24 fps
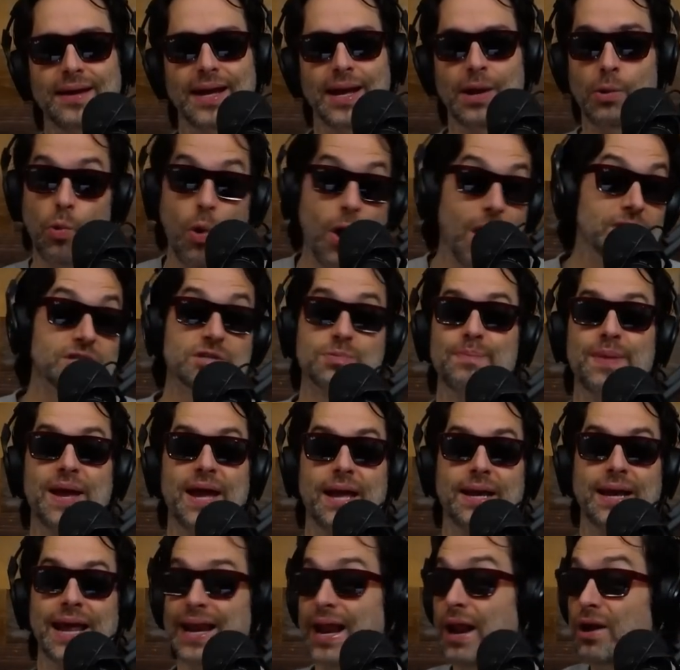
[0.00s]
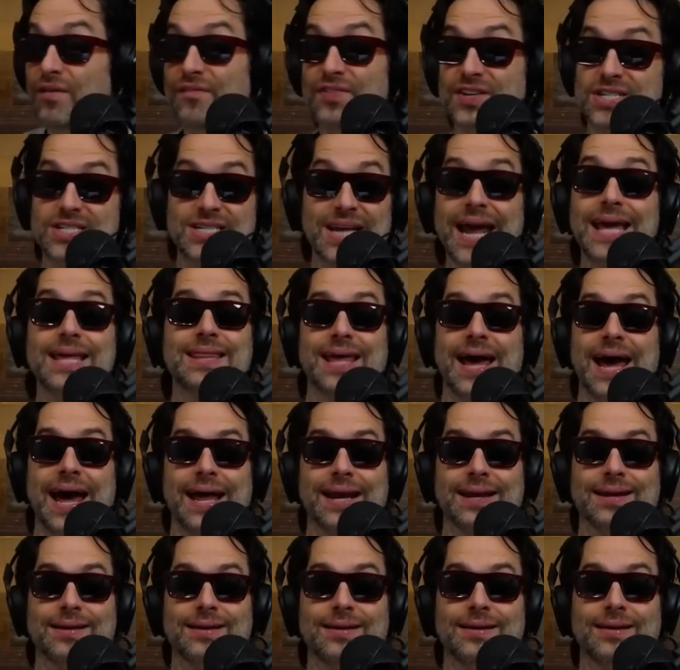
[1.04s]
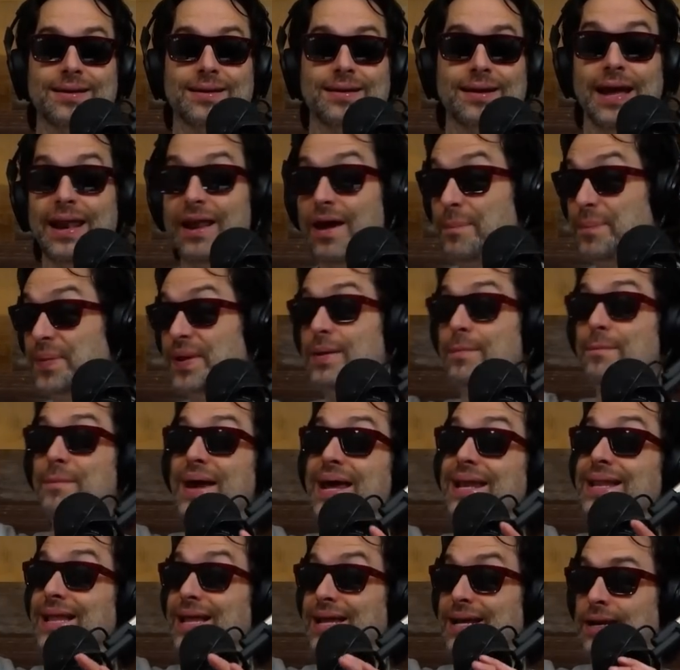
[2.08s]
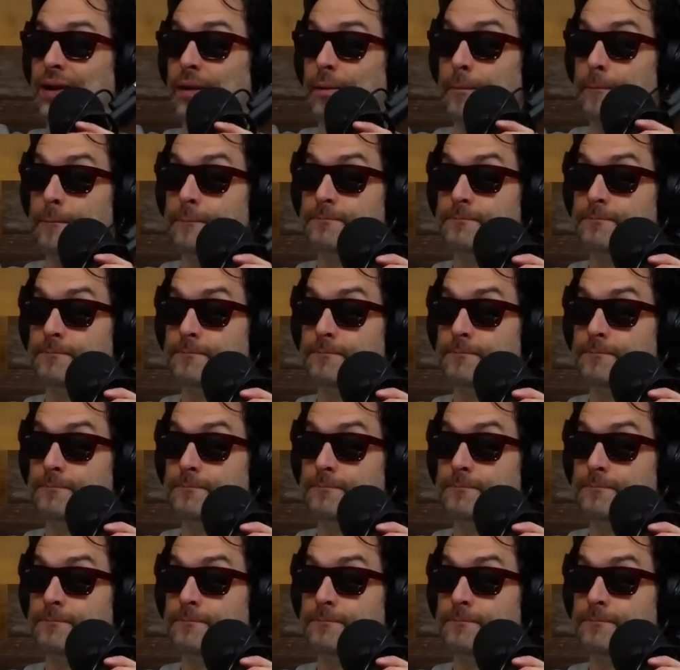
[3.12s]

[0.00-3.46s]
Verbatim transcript: It was mid, and I don't even say that. And I've been to Midland.